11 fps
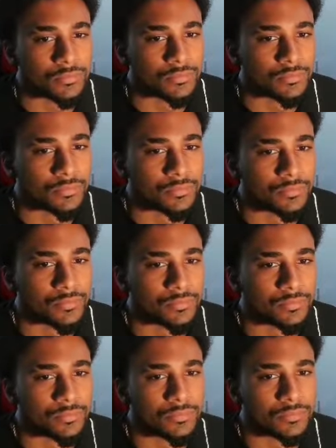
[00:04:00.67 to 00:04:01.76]

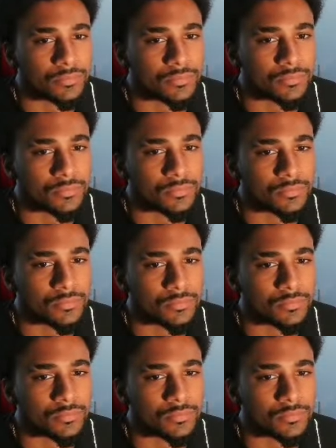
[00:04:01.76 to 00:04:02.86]

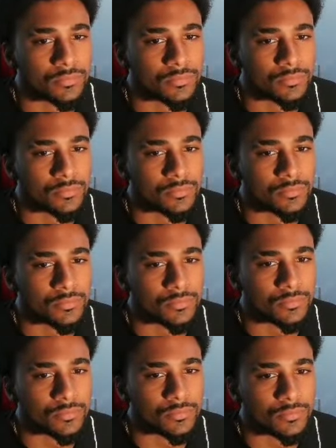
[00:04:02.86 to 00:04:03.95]

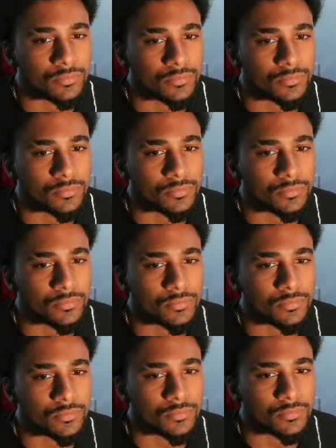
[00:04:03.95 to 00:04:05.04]

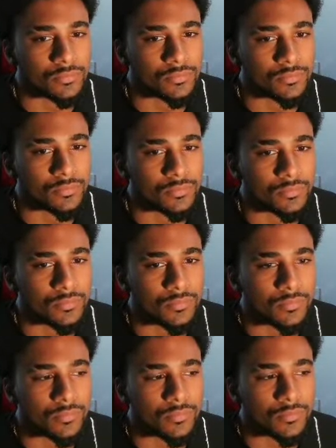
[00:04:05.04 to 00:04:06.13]

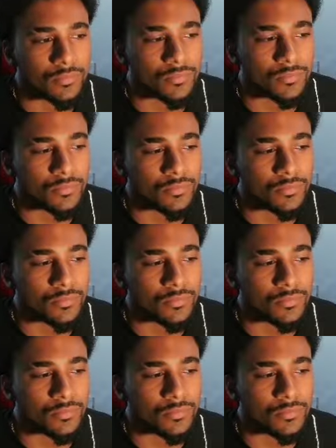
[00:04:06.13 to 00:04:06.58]
(not speaking)